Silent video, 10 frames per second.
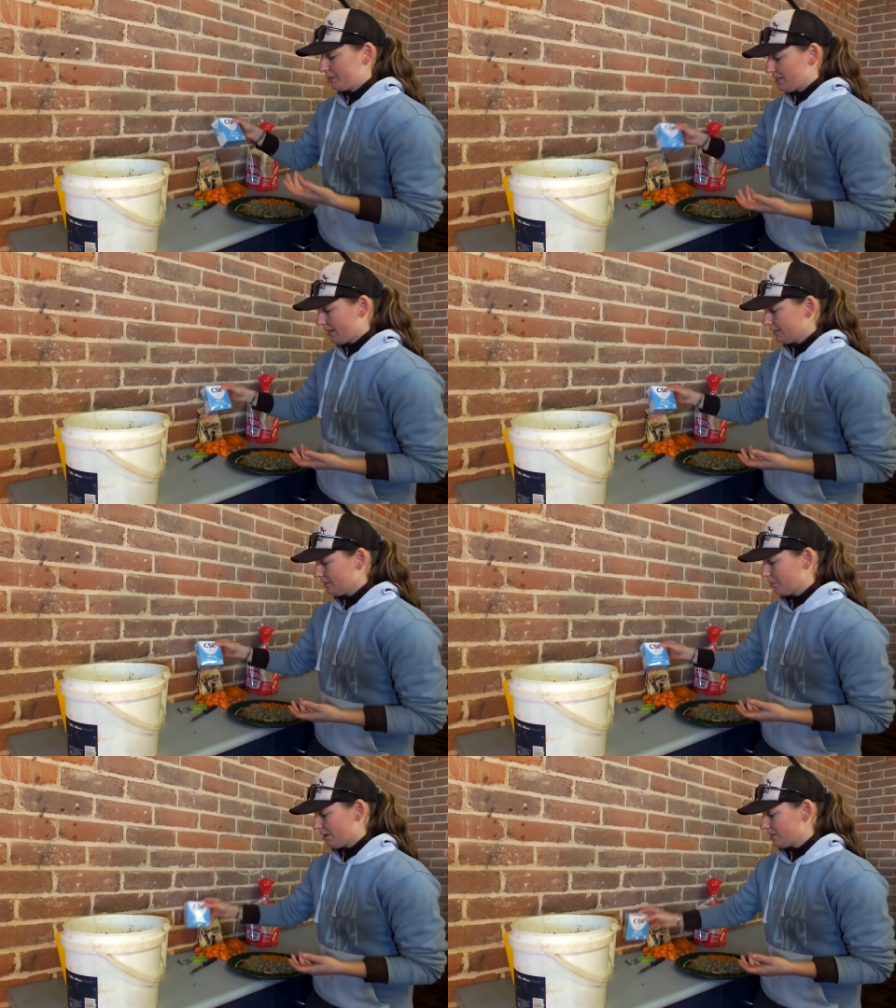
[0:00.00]
exactly
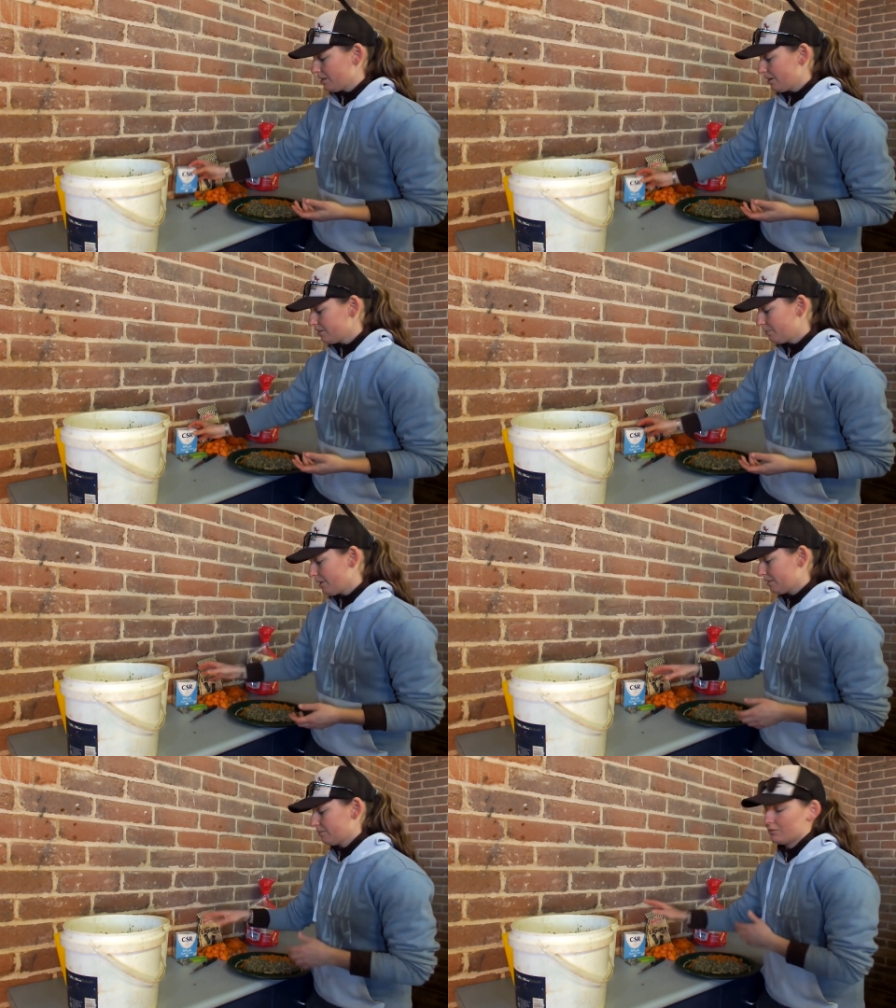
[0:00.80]
the price of those,
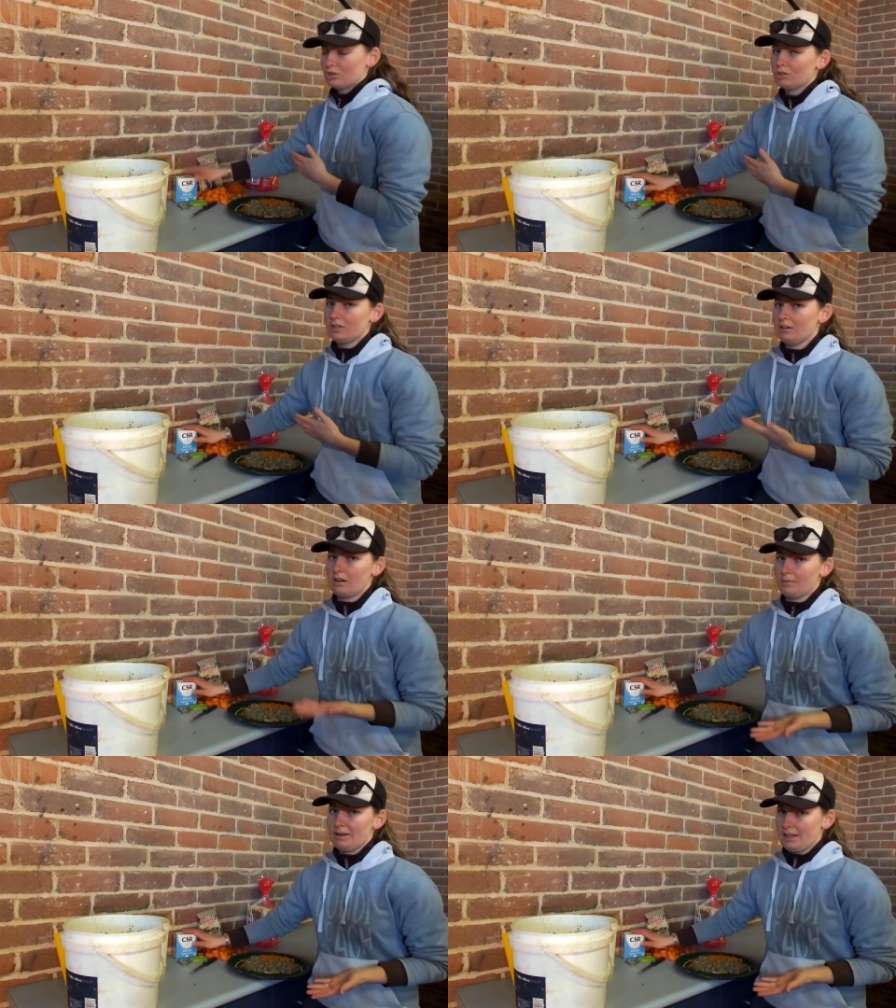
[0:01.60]
but surely you
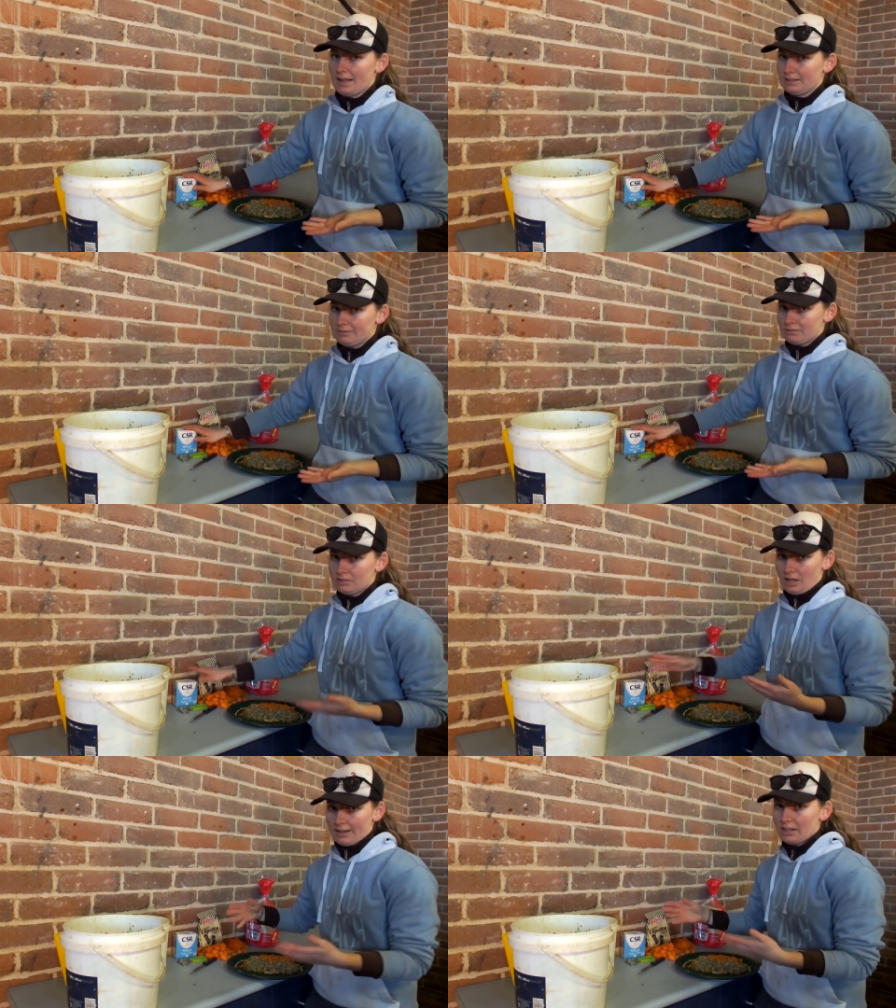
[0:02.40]
got a bit of that
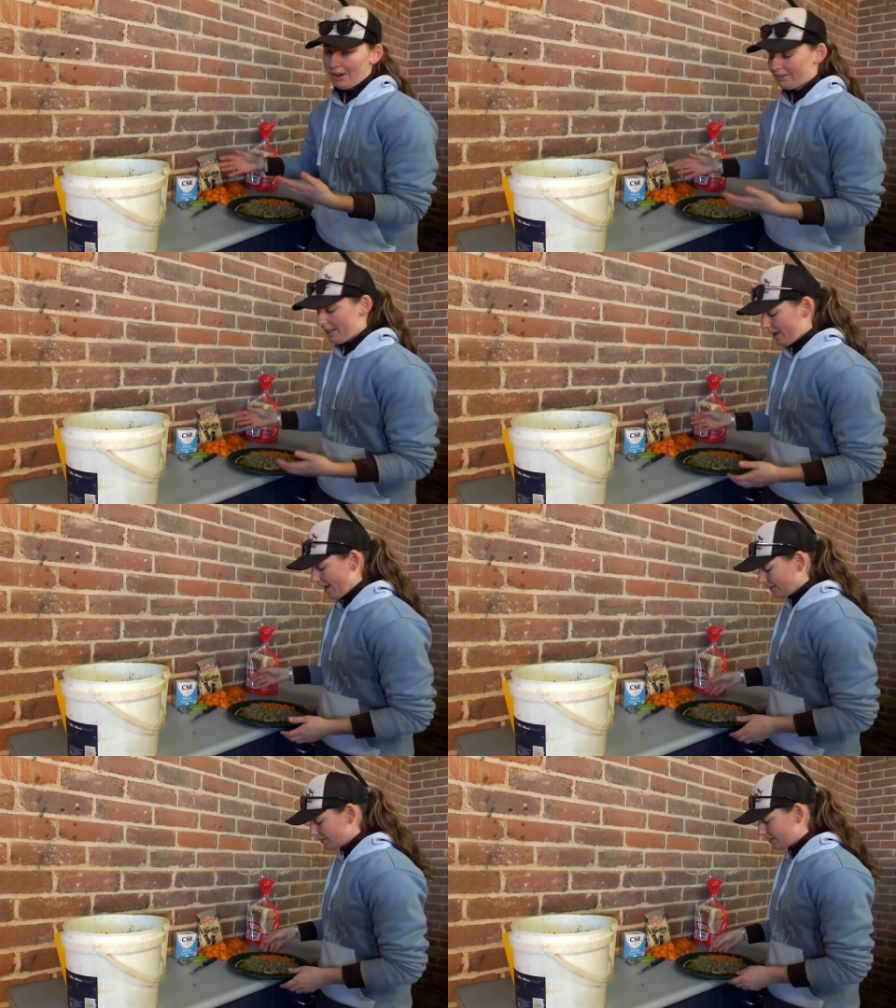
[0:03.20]
like lying around the
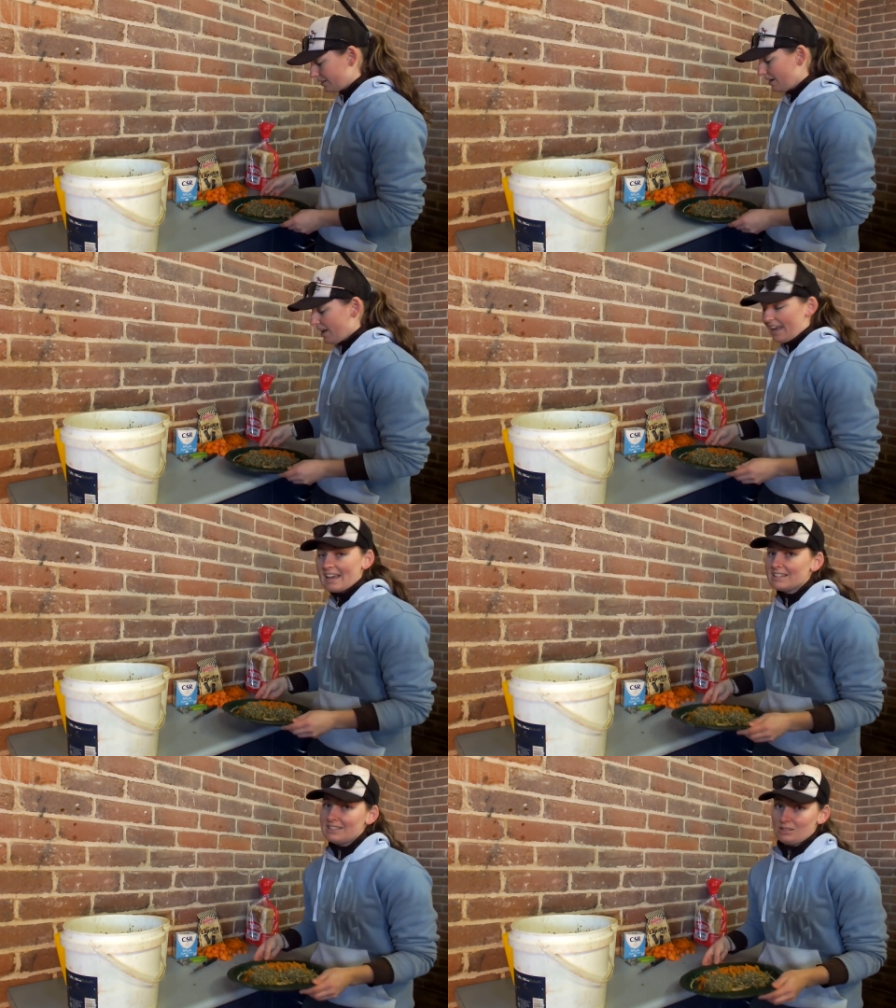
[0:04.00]
house, and
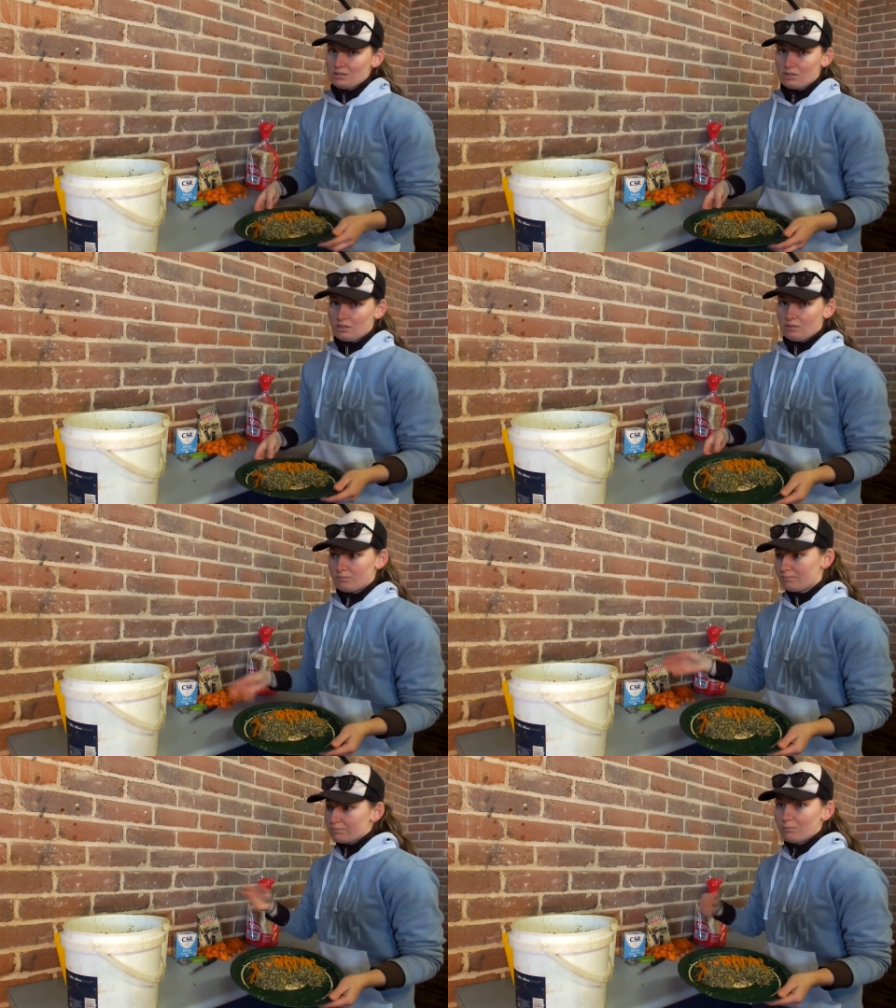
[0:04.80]
easy to do,
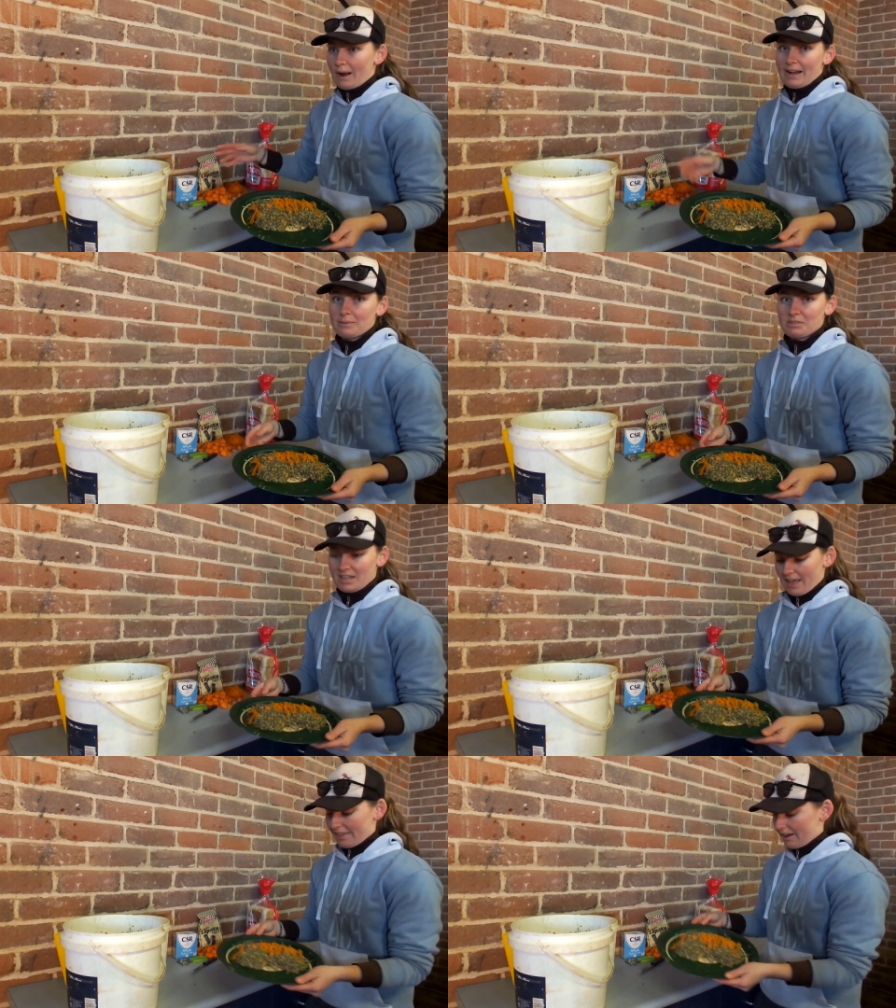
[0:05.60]
whack up
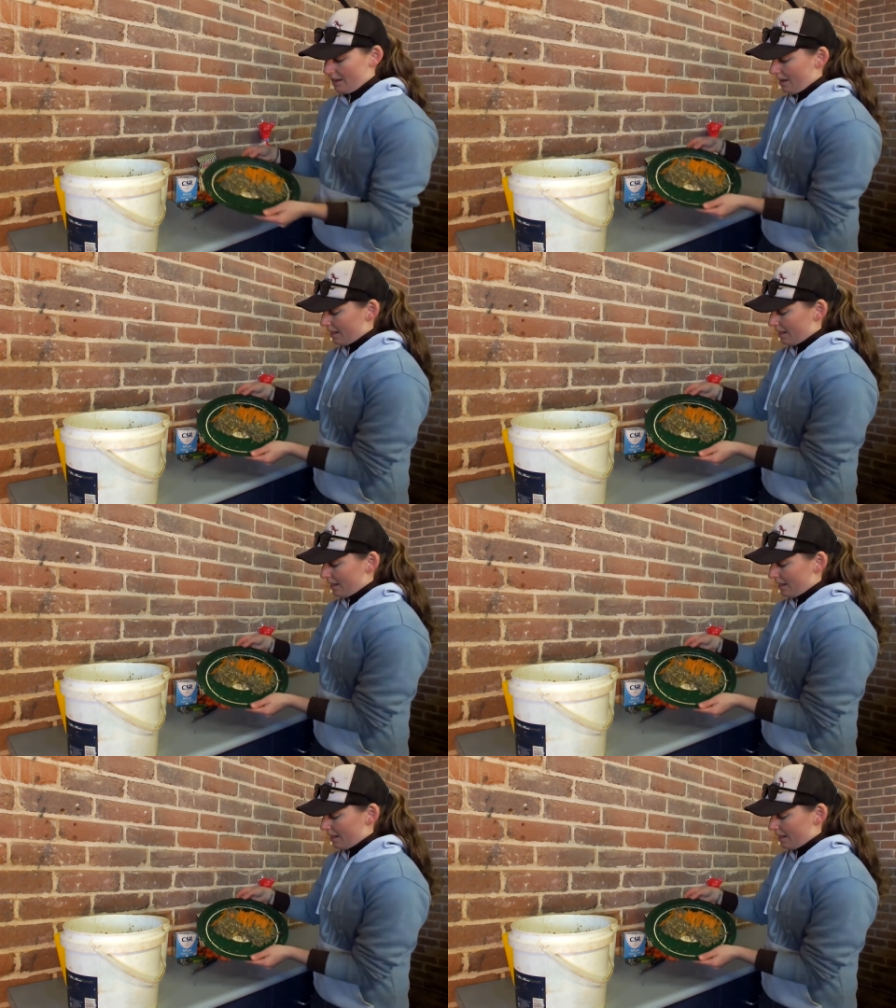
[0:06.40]
together.